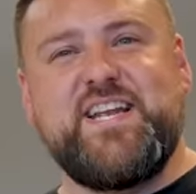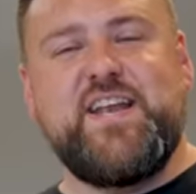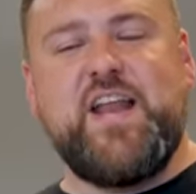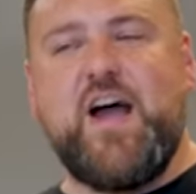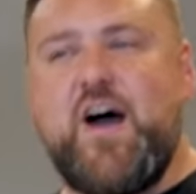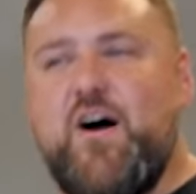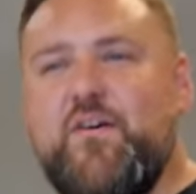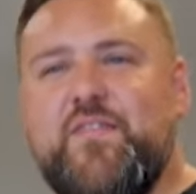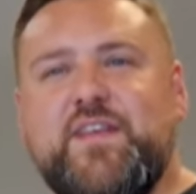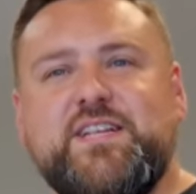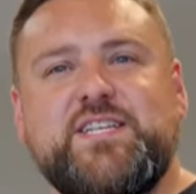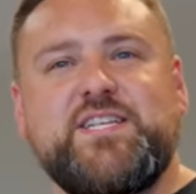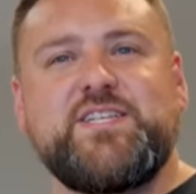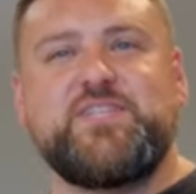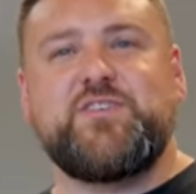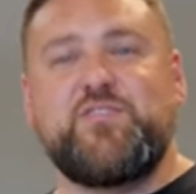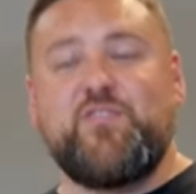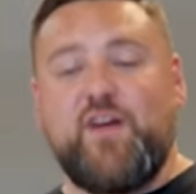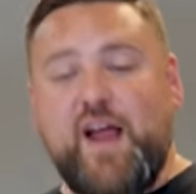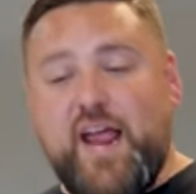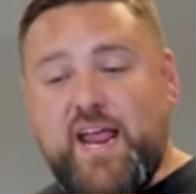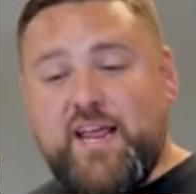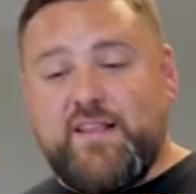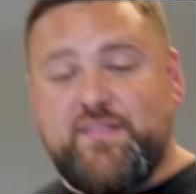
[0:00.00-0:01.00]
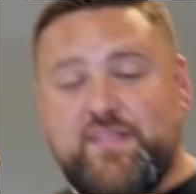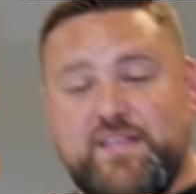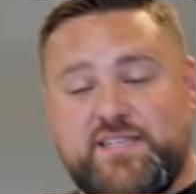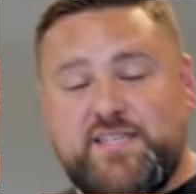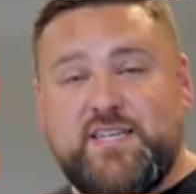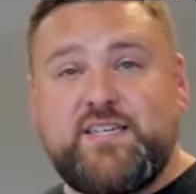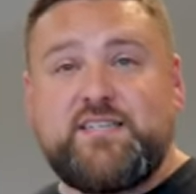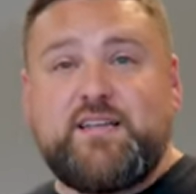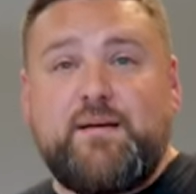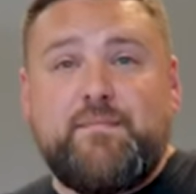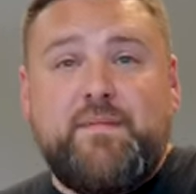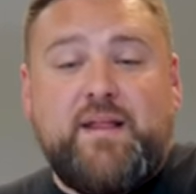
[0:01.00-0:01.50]
No, this is great. This
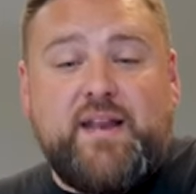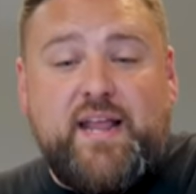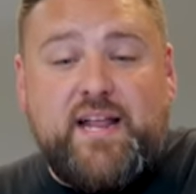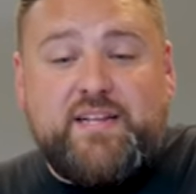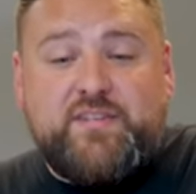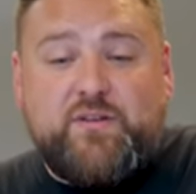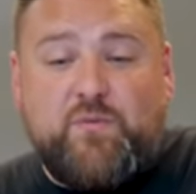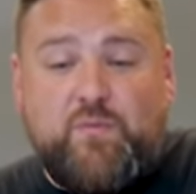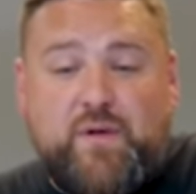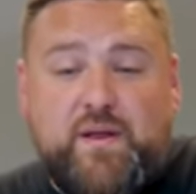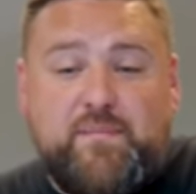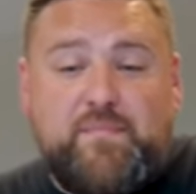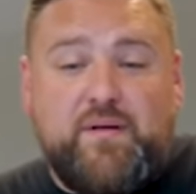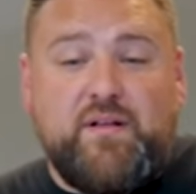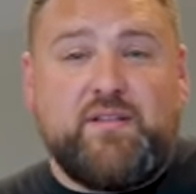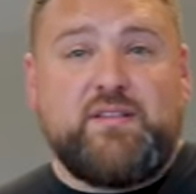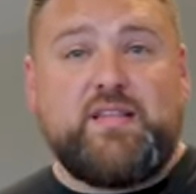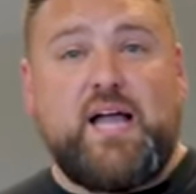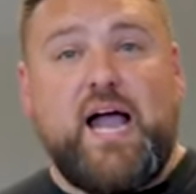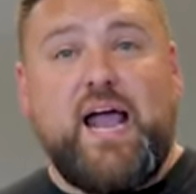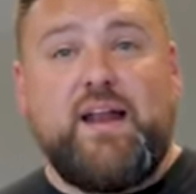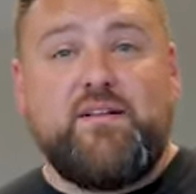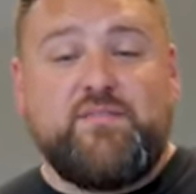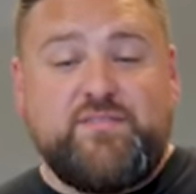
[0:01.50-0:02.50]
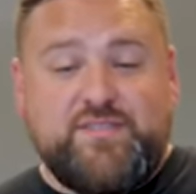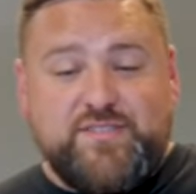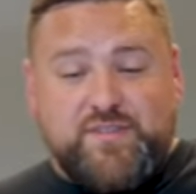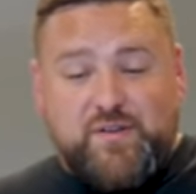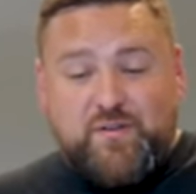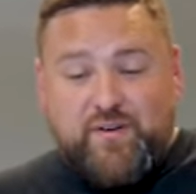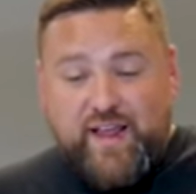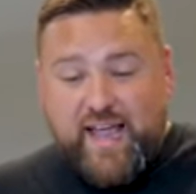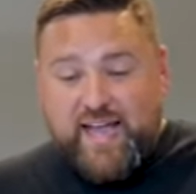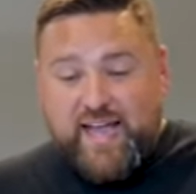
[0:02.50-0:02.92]
is, I mean, it's a rebuilt title sold